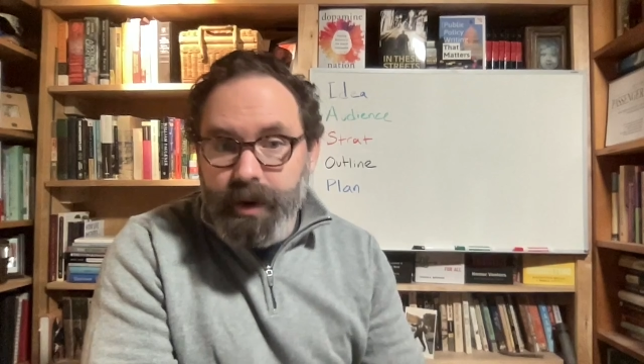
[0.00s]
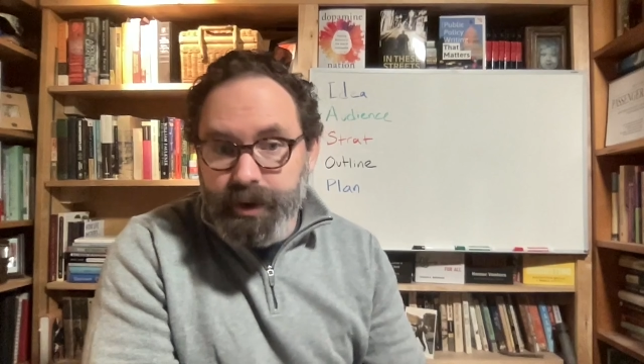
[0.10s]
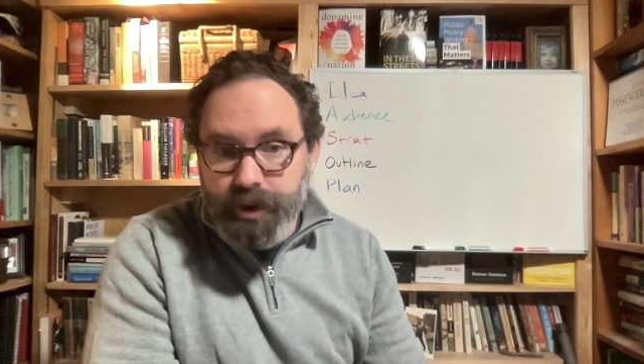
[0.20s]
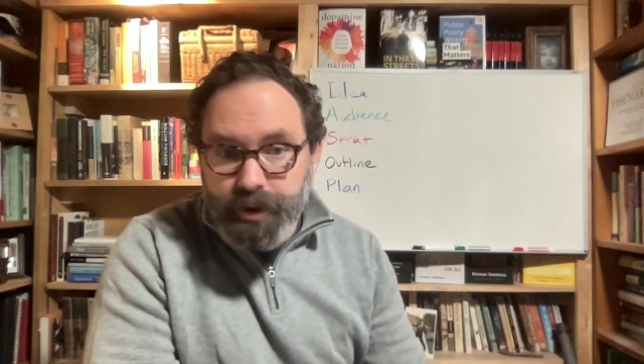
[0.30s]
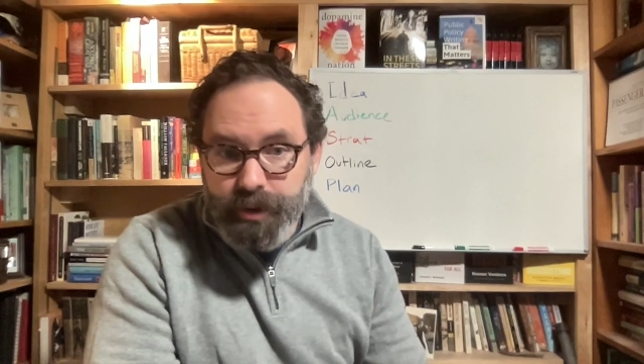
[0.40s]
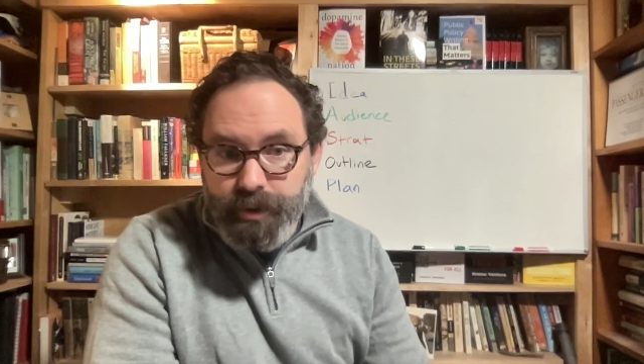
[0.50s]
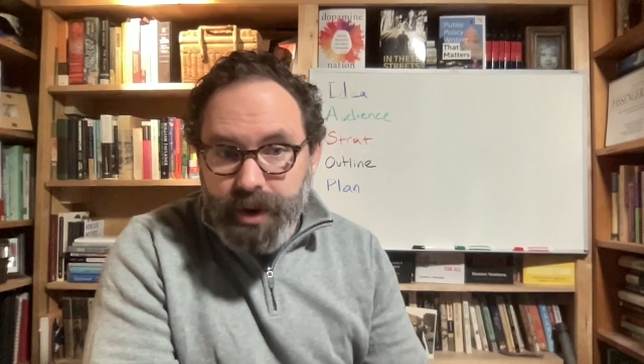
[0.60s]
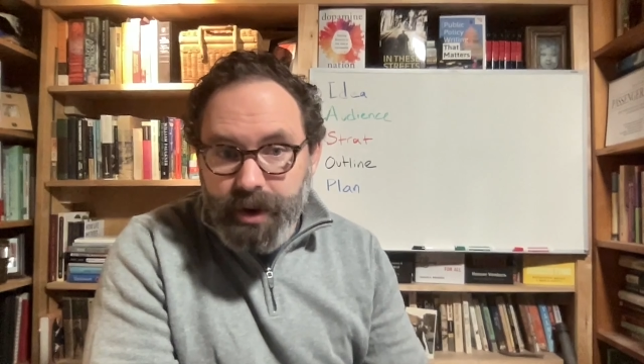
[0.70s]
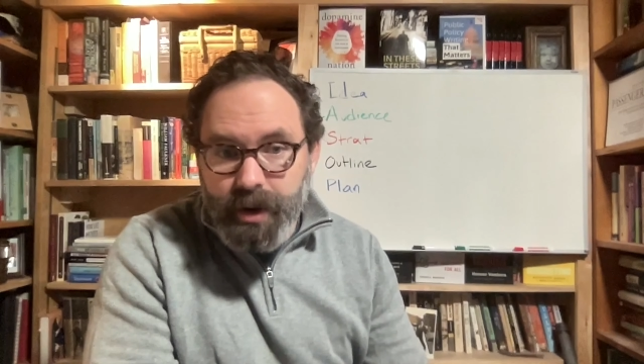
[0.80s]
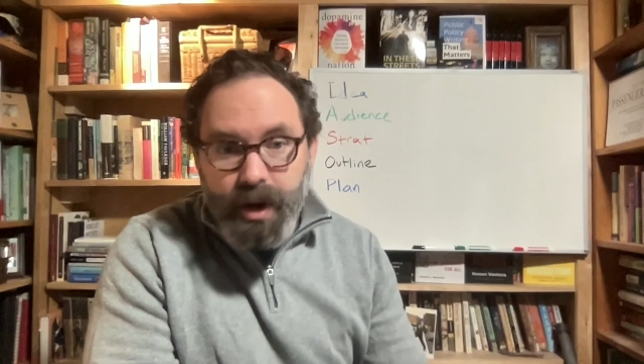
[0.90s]
on your
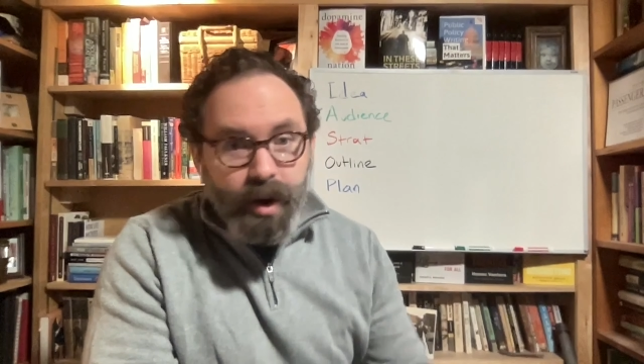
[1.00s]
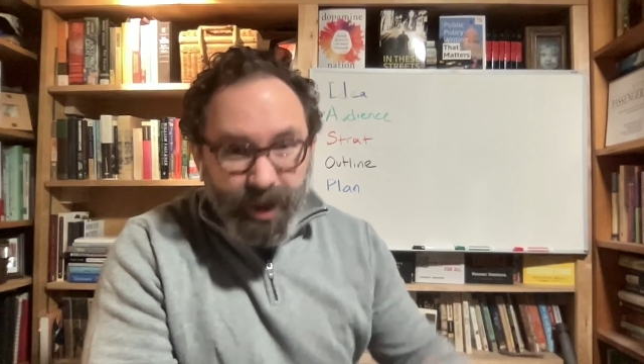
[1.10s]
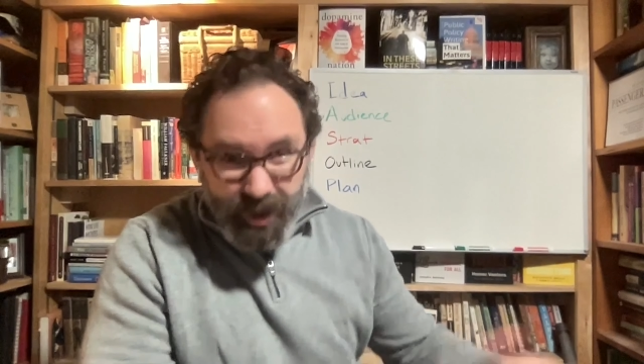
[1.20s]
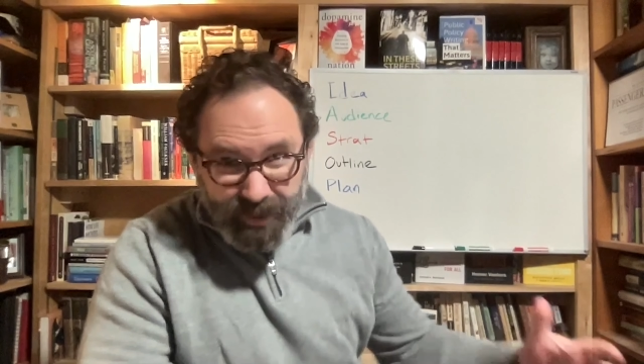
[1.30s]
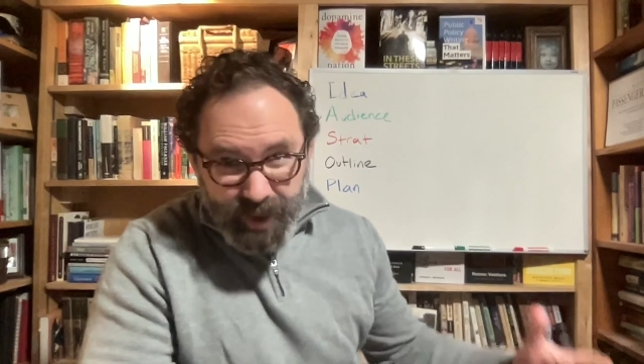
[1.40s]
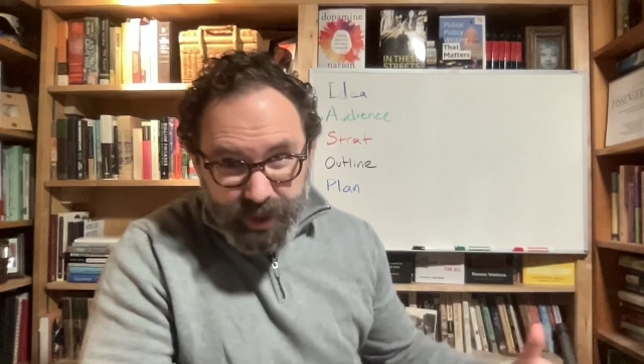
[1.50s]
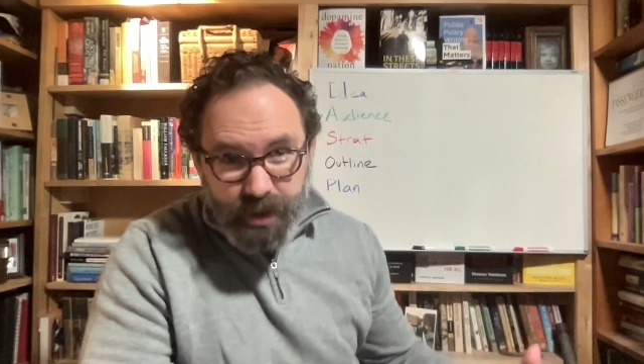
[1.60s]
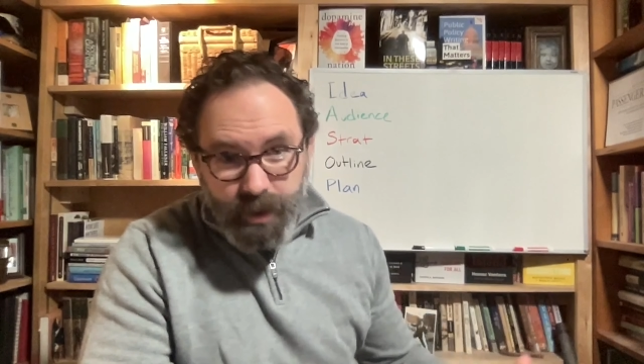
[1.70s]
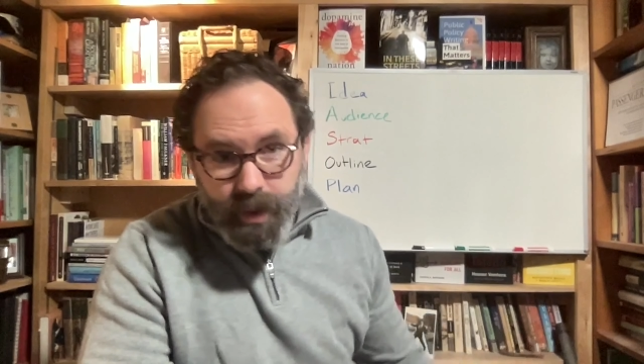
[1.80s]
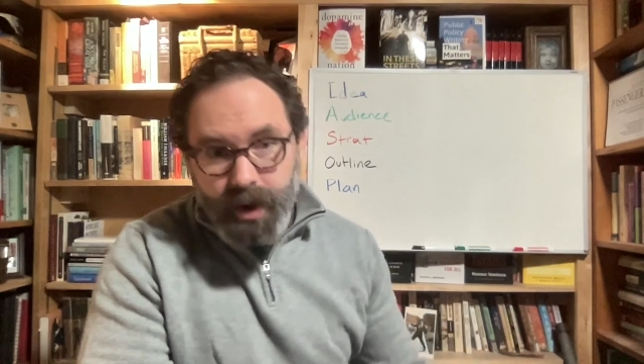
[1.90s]
career, on the field that
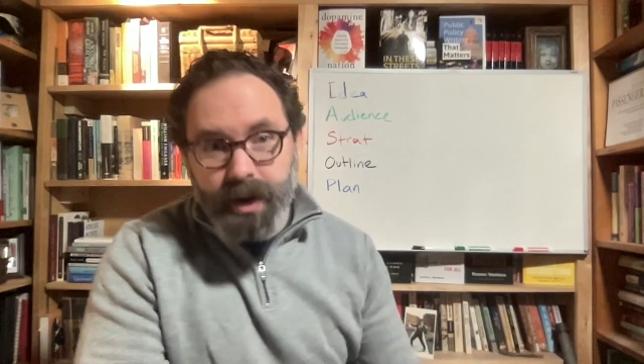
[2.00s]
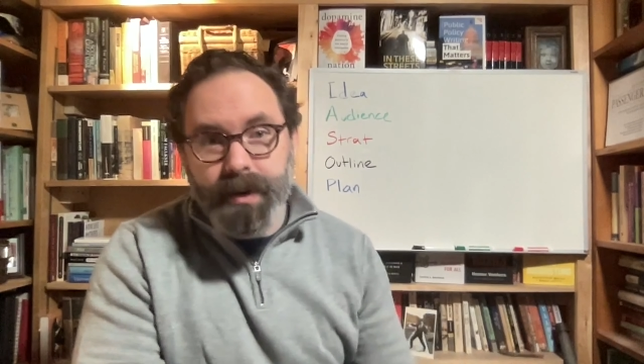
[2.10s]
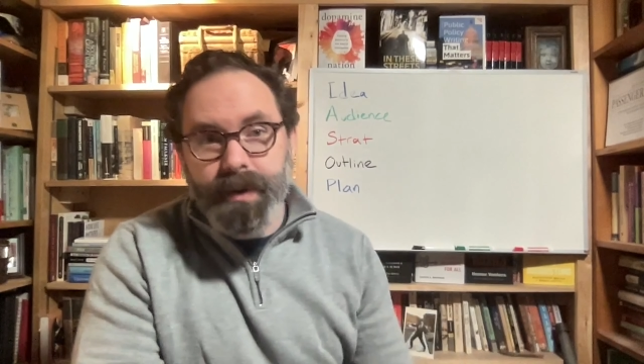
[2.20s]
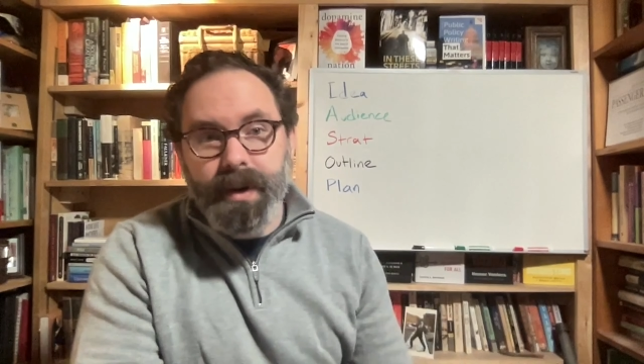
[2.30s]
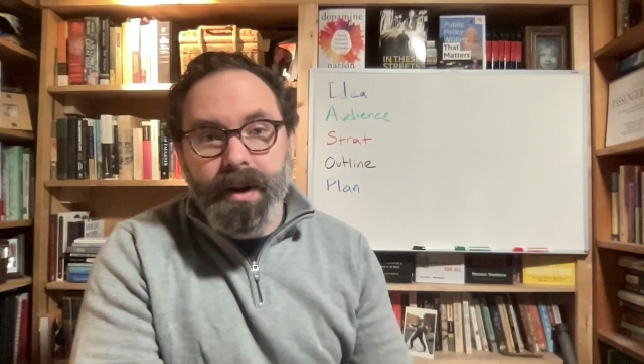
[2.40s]
you work in.